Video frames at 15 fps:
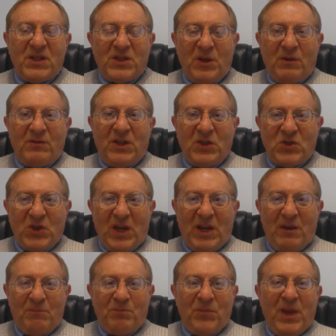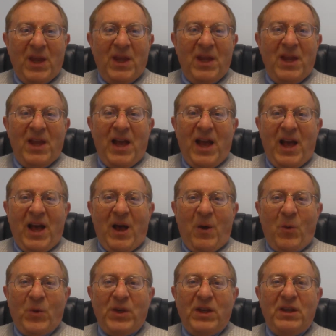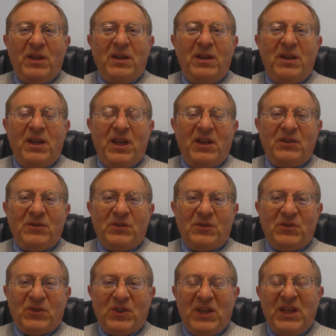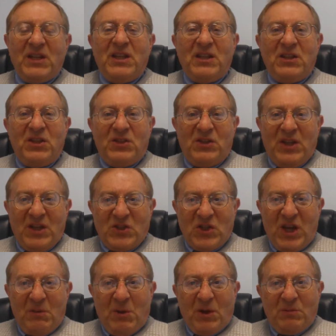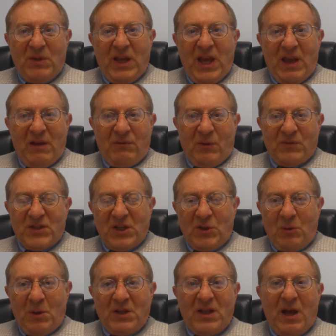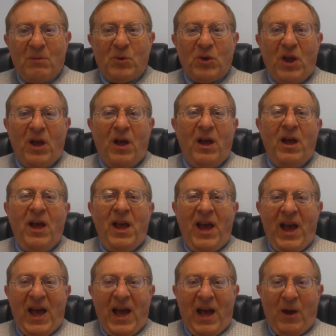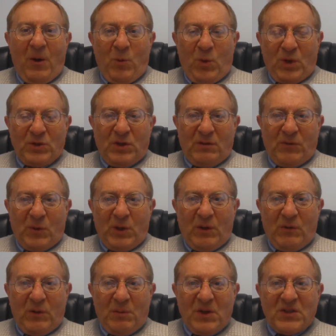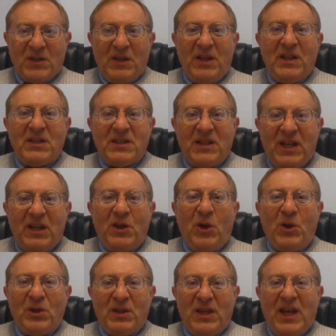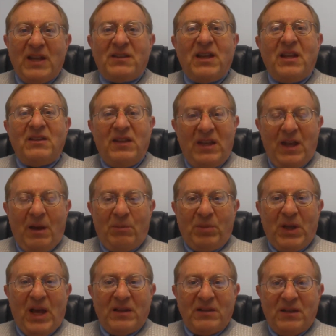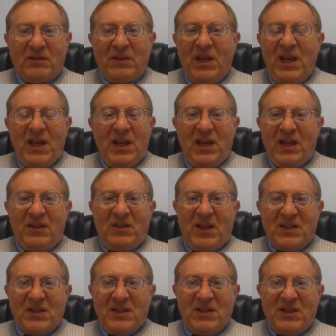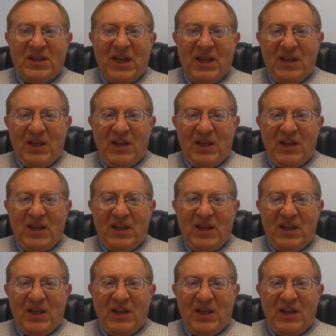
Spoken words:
served Hashem, how he entreated Hashem on behalf of Sodom and Amorah, how wonderful of a person is. He learned that and he applied it. It doesn't